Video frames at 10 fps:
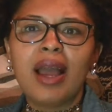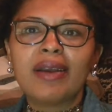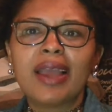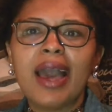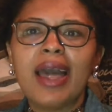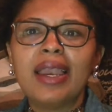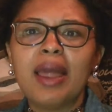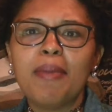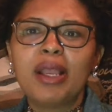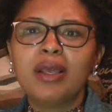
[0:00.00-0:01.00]
got it at
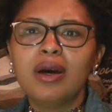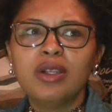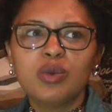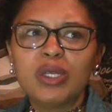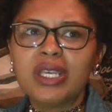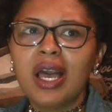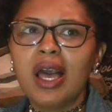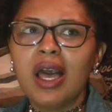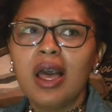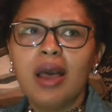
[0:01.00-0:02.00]
McDonald's one
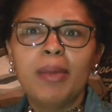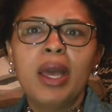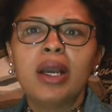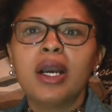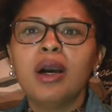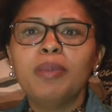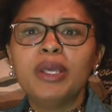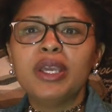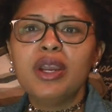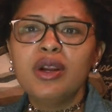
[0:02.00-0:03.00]
time a couple
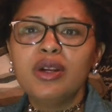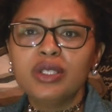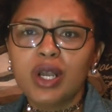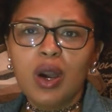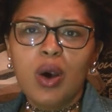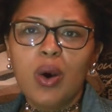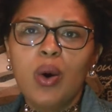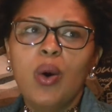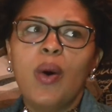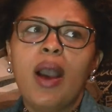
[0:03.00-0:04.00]
of years
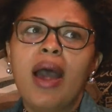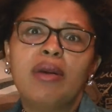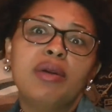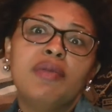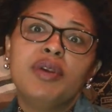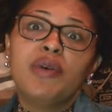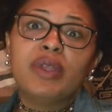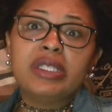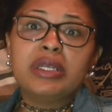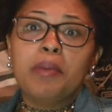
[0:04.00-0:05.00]
ago. I don't even know if they
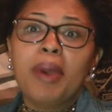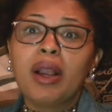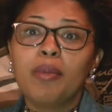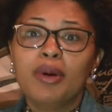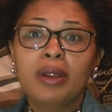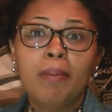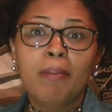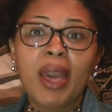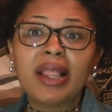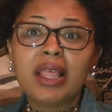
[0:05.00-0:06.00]
still make
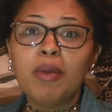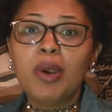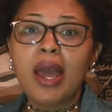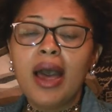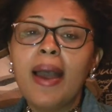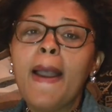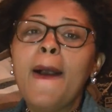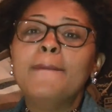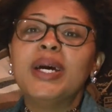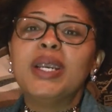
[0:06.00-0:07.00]
them or not,
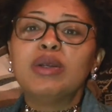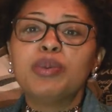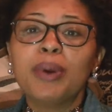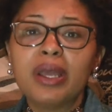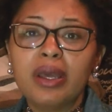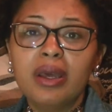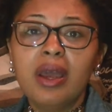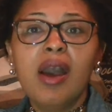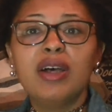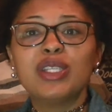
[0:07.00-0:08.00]
but it was pretty good.
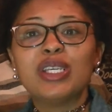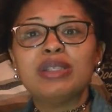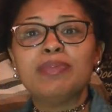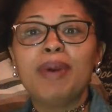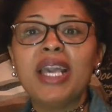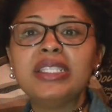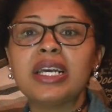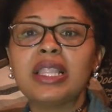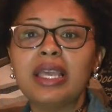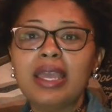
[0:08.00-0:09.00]
So it's
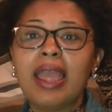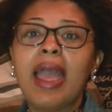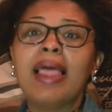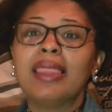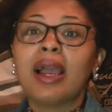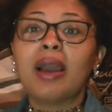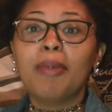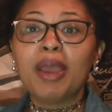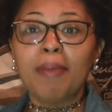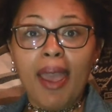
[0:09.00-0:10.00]
basically like a
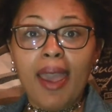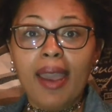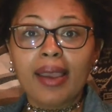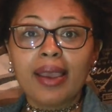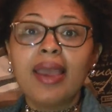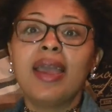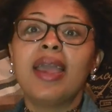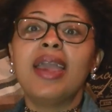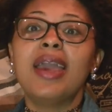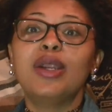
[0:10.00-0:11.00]
Big Mac
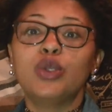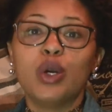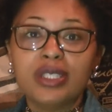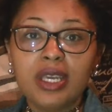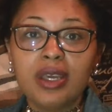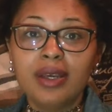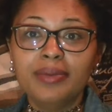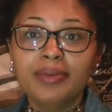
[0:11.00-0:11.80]
in a tortilla,